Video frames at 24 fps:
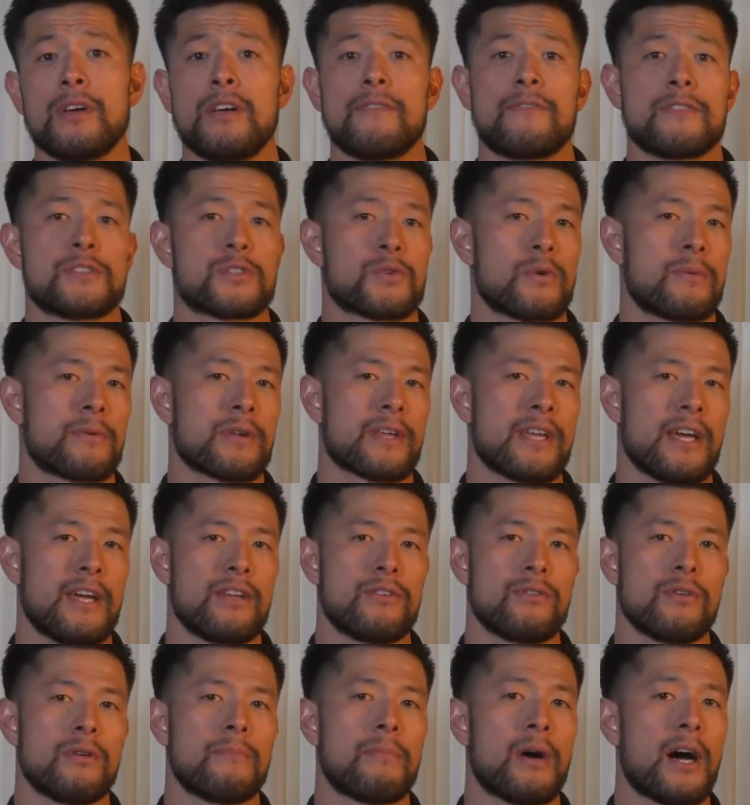if a swimmer can't
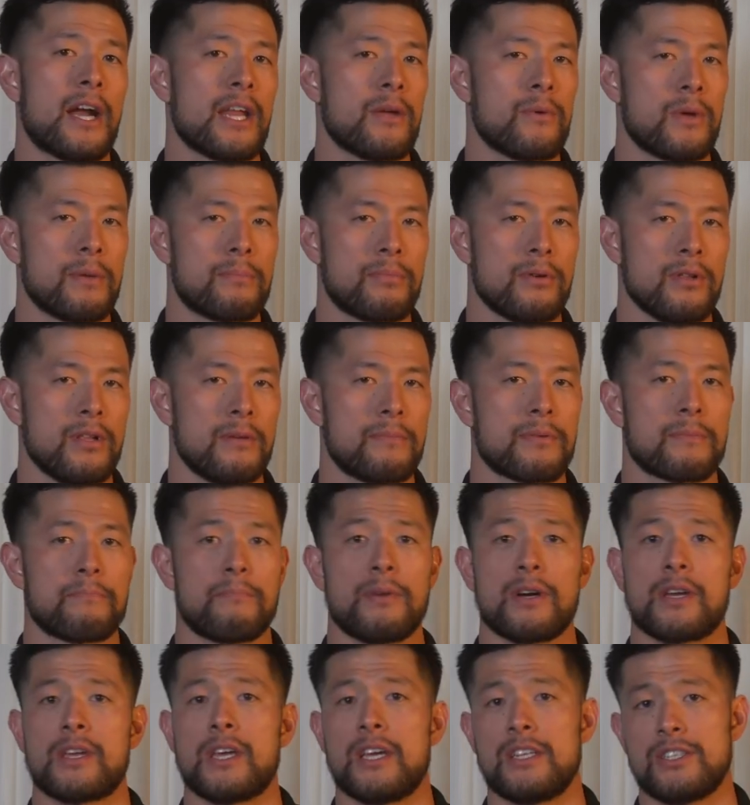do a bodyweight pull-up
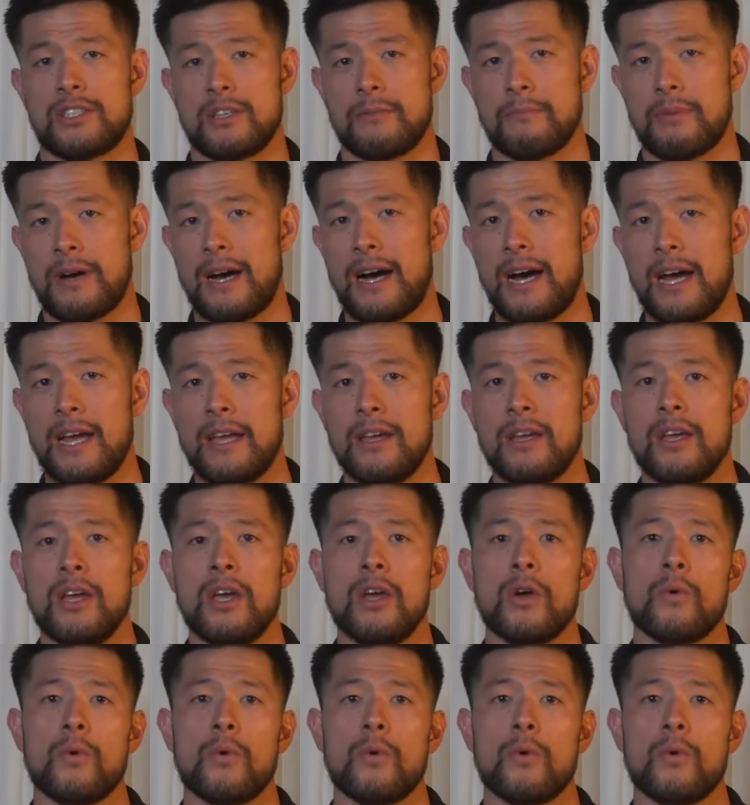but can jump high,